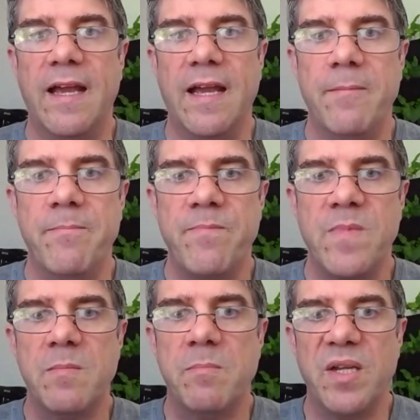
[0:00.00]
Um,
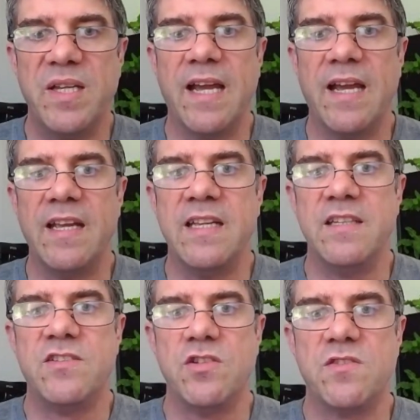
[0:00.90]
but yeah, it,
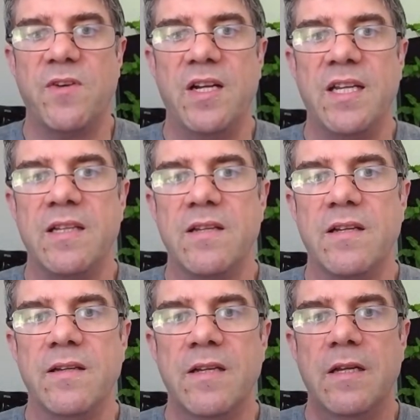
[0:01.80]
it's just finding the